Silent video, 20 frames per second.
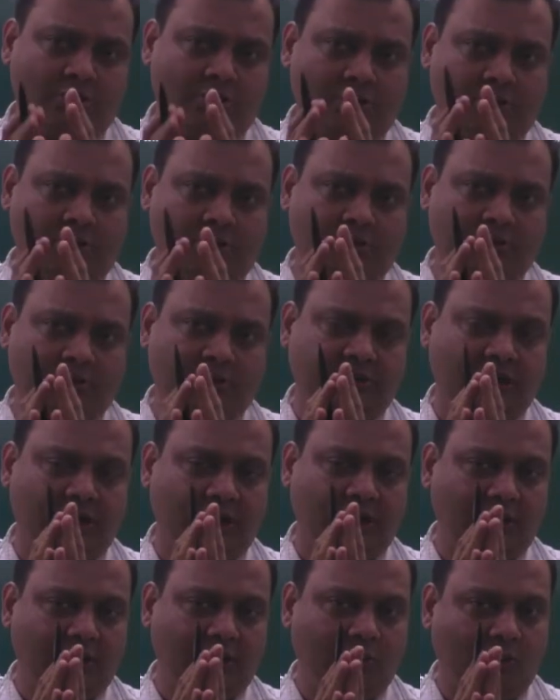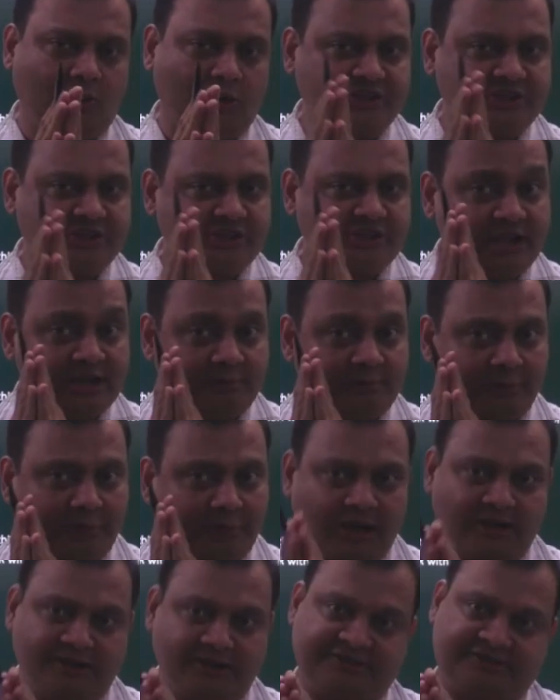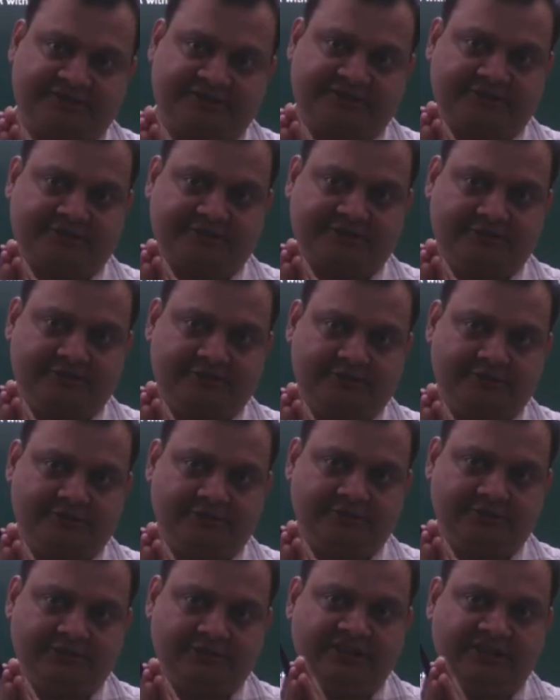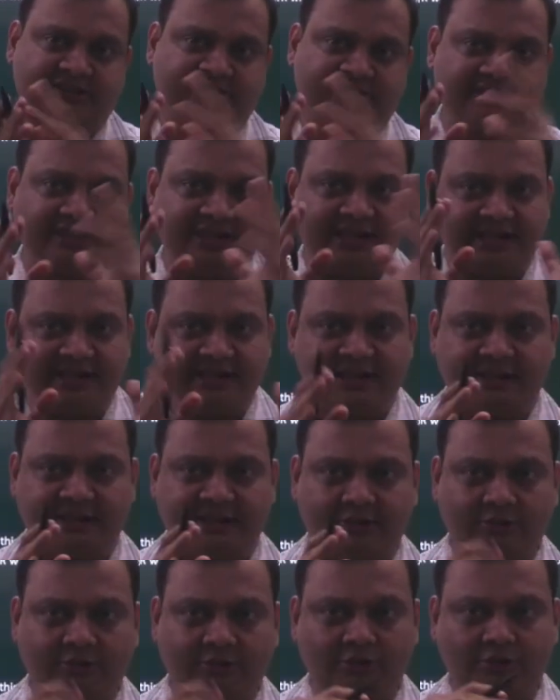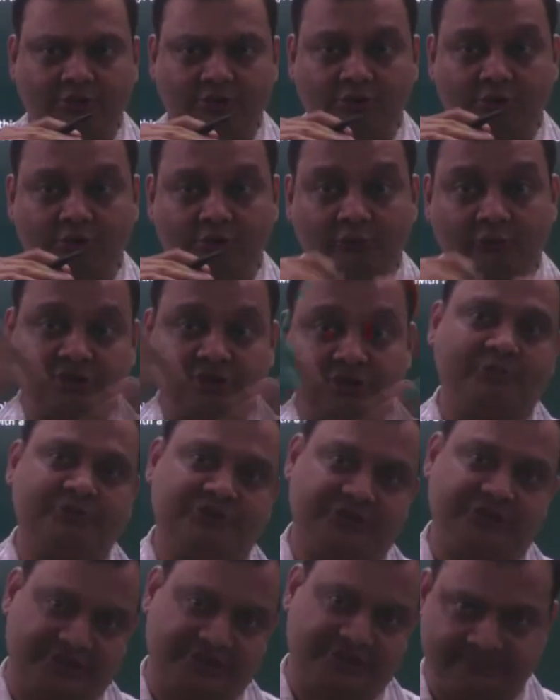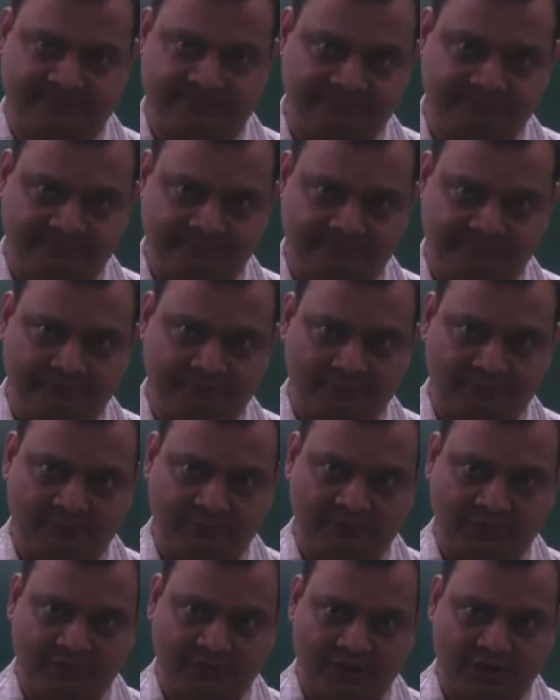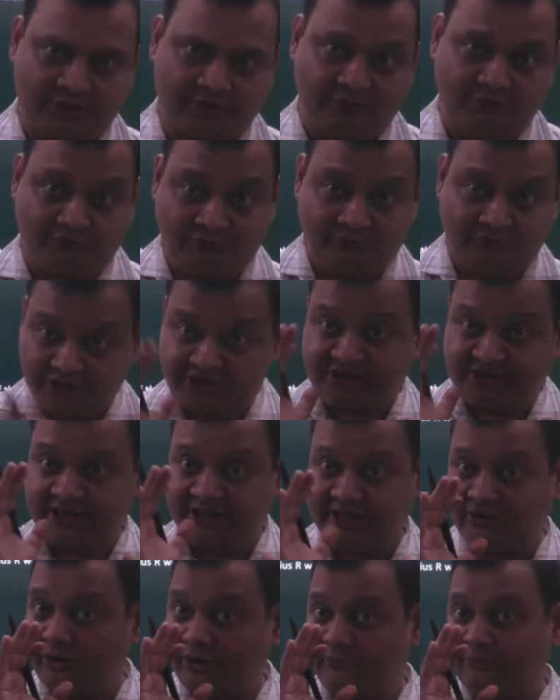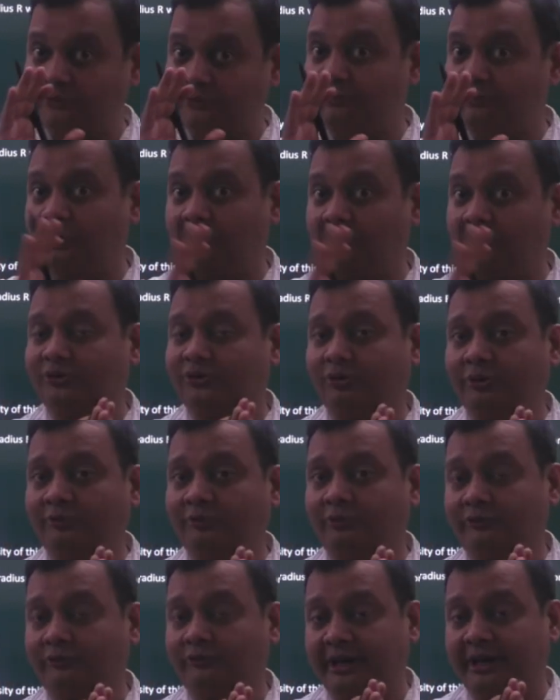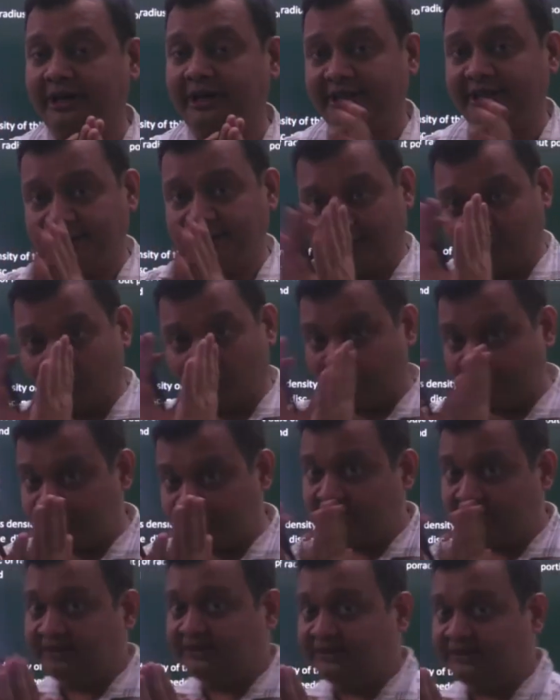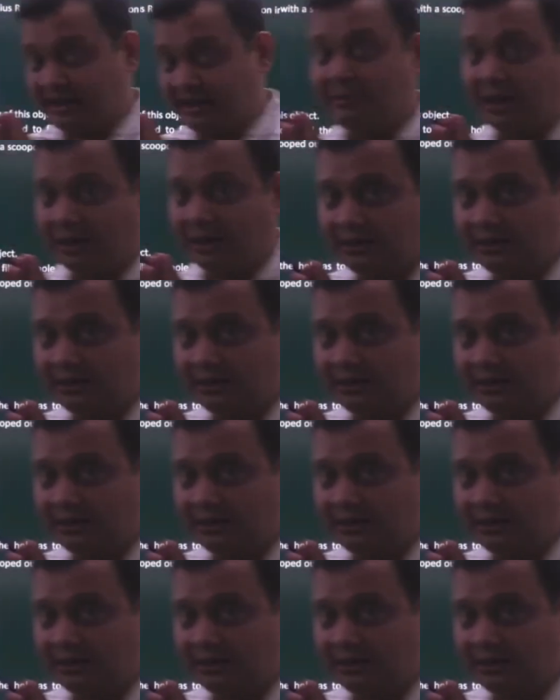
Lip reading: The original mass is related to which object? First thing you have to focus on for finding the original sigma,